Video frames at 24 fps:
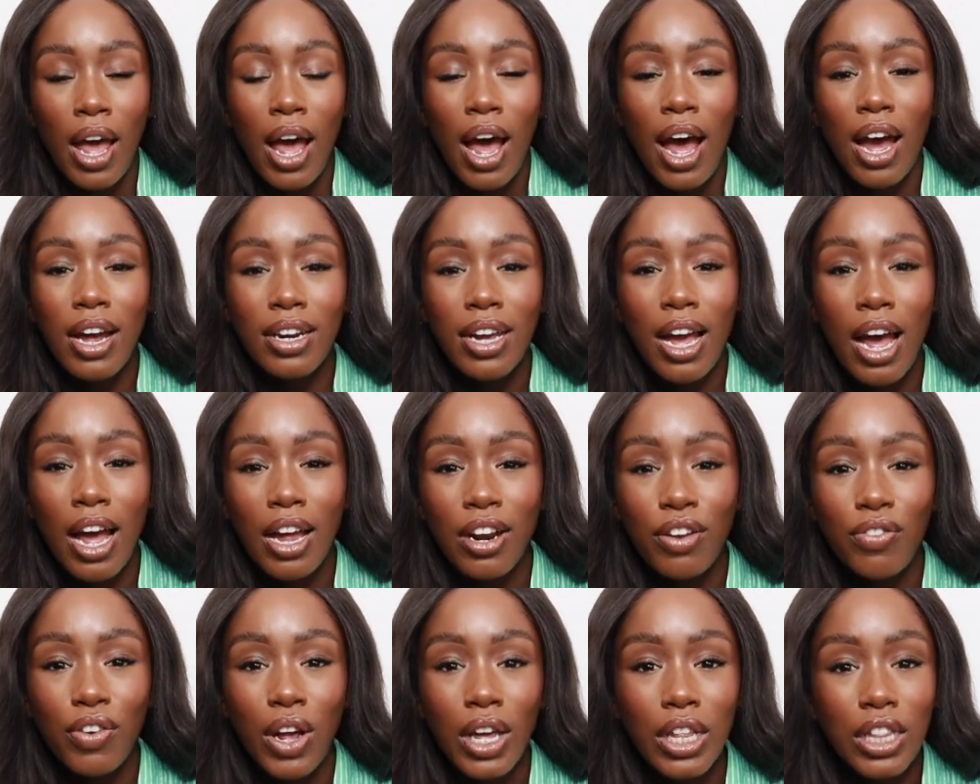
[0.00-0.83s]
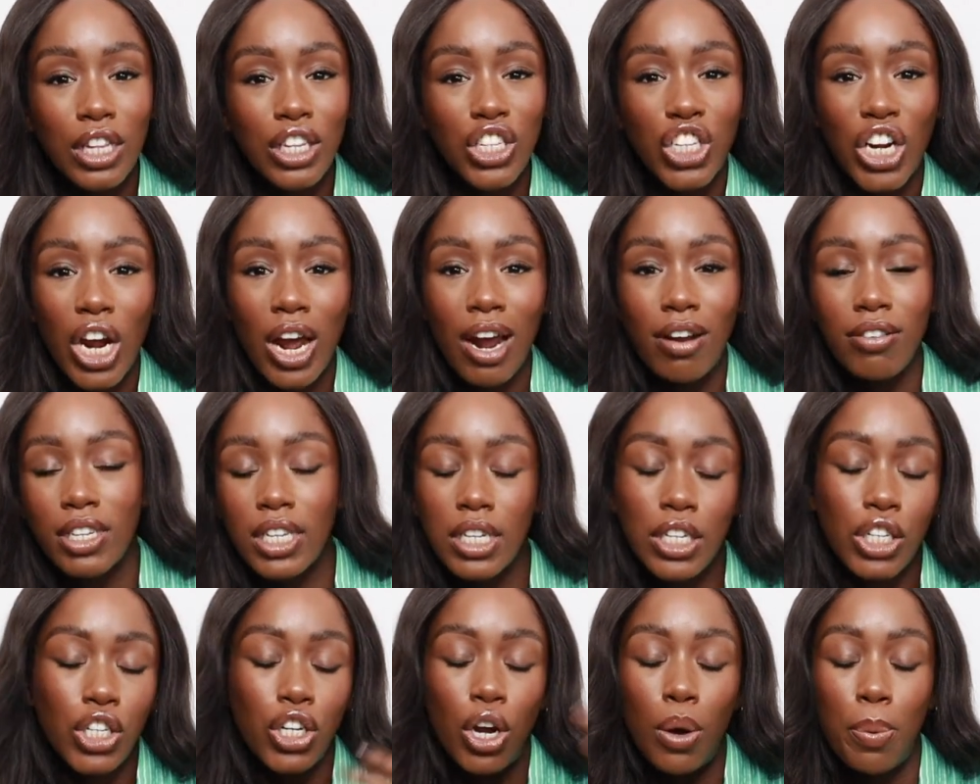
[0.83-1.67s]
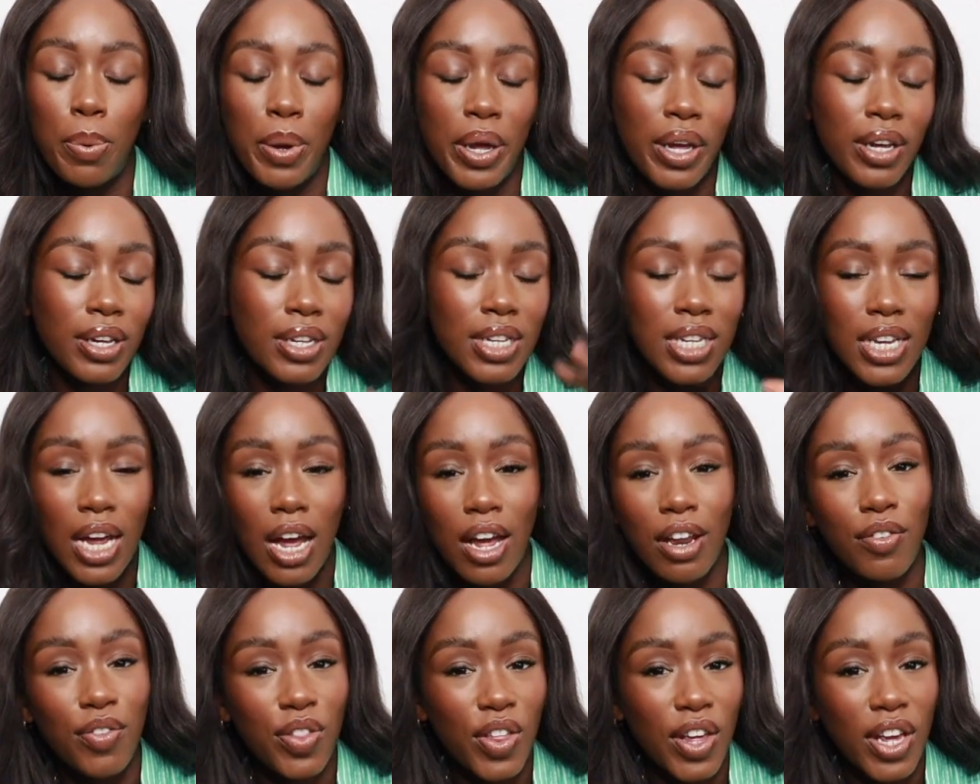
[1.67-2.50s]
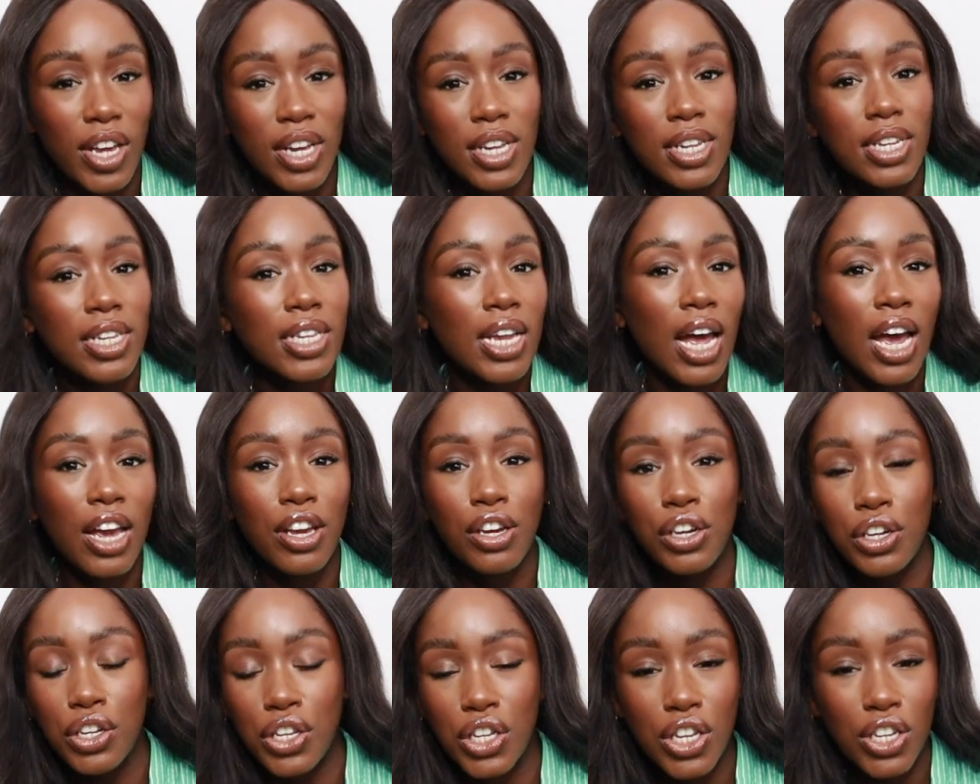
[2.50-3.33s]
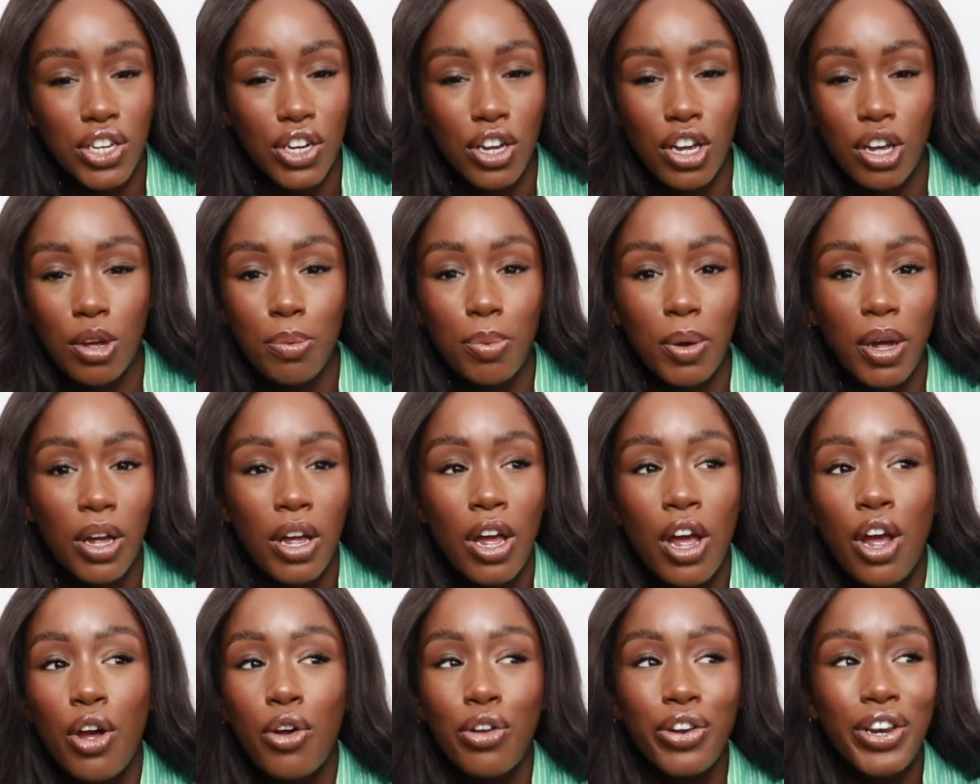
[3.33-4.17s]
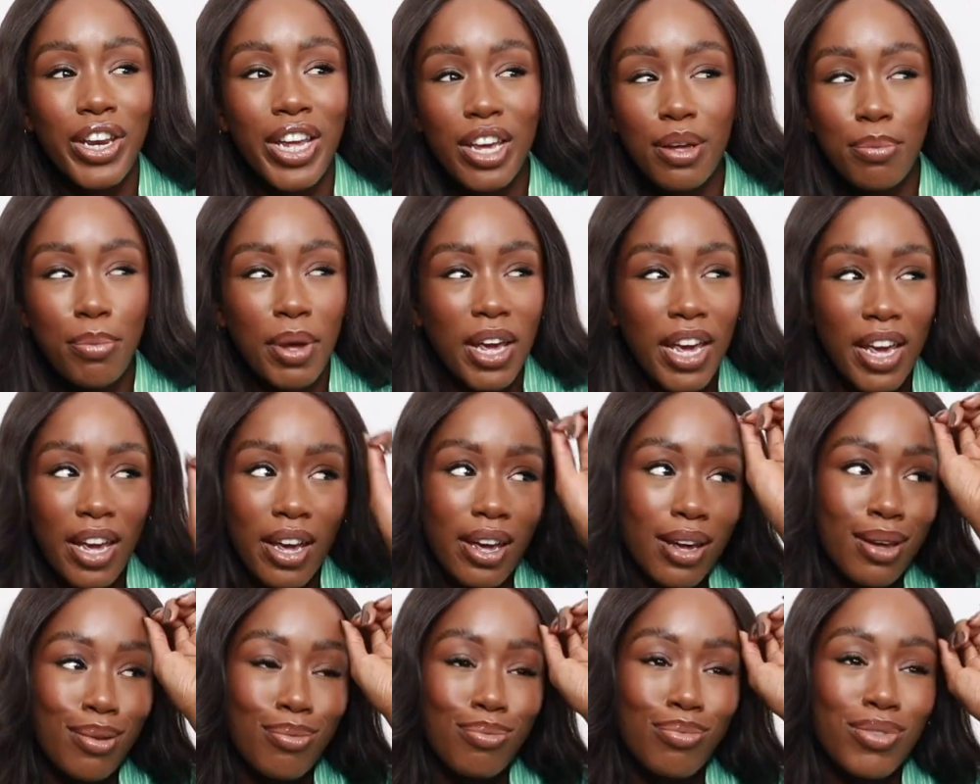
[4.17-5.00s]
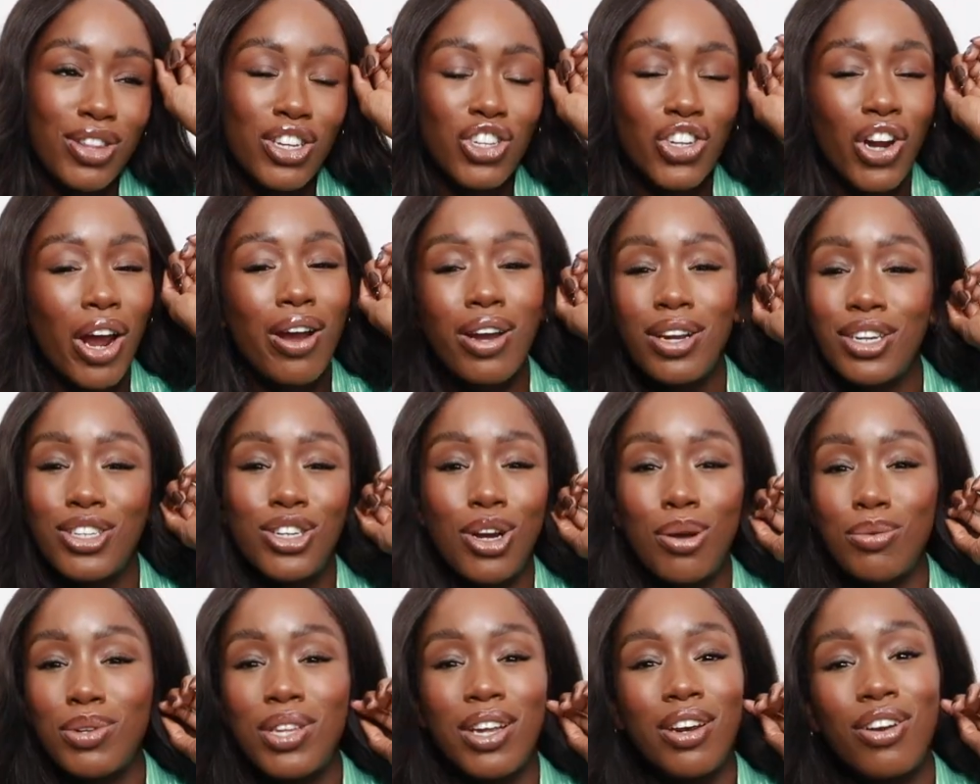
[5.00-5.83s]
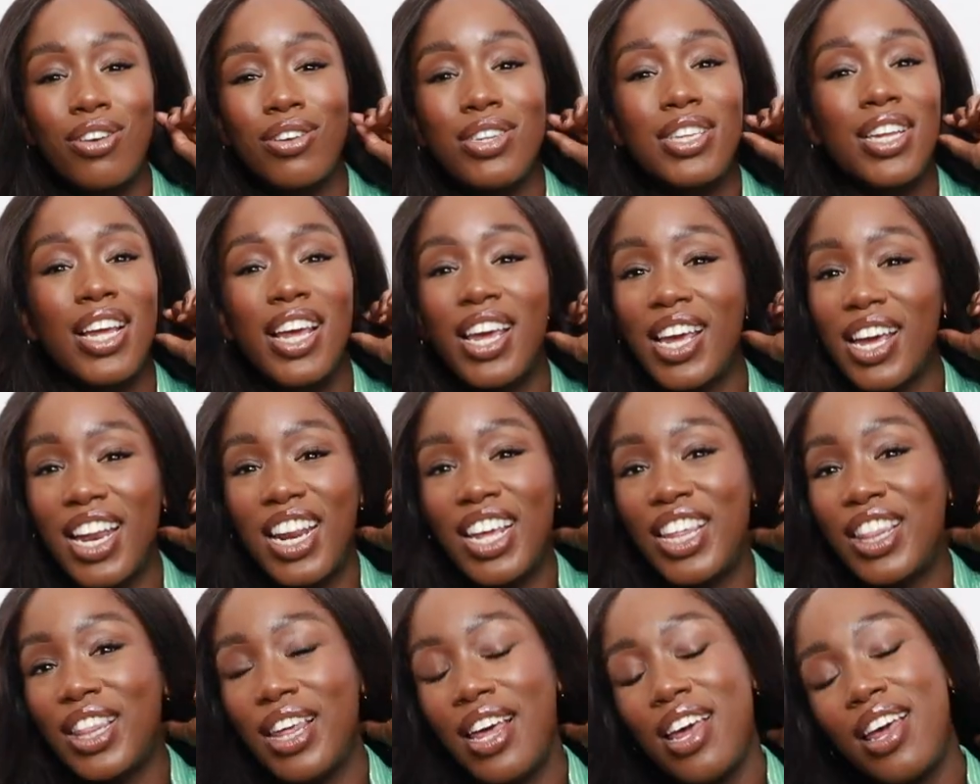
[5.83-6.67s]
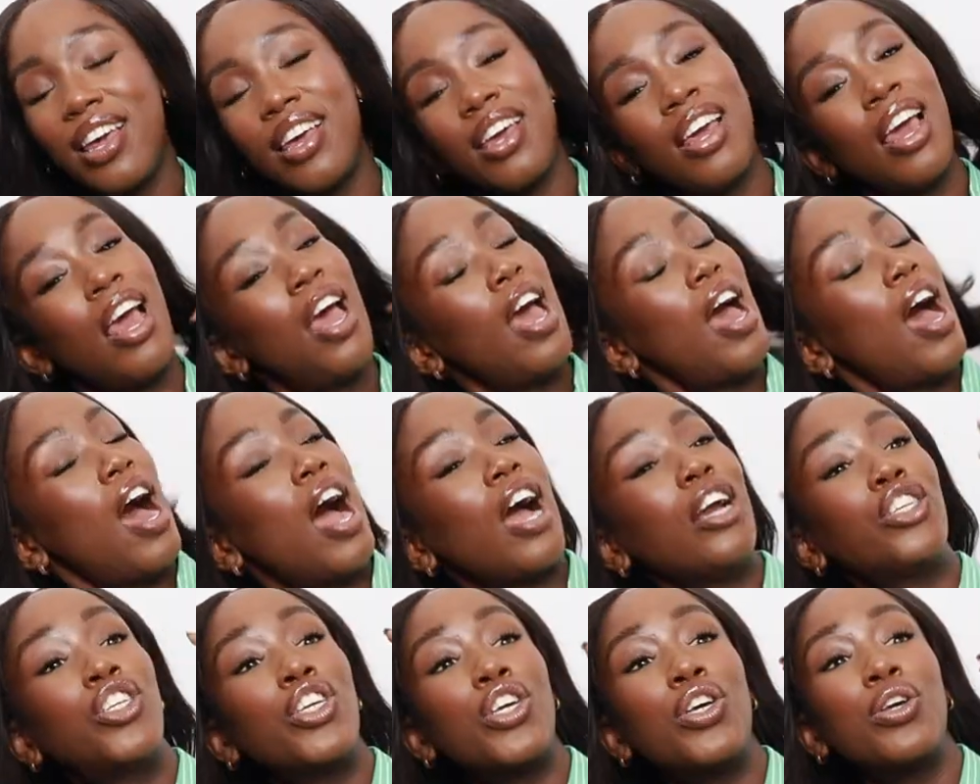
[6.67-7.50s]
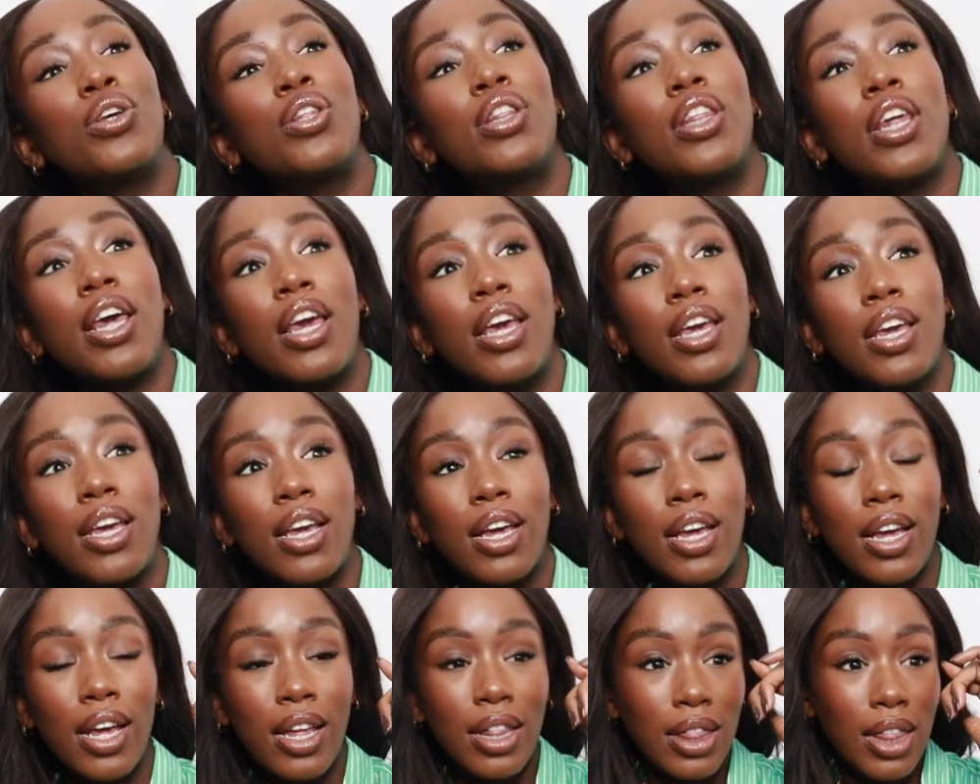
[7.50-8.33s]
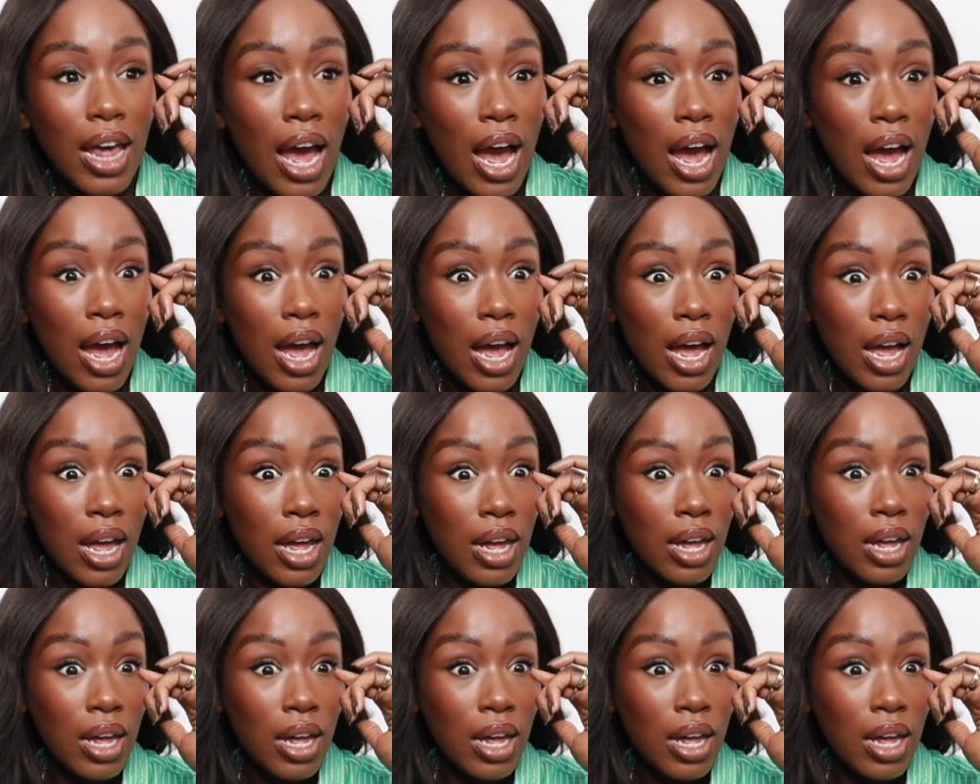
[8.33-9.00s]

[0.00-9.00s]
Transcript: And kind of like the charity shopping side of things I used to do, but near me, the charity shops are not saying anything. I do think that's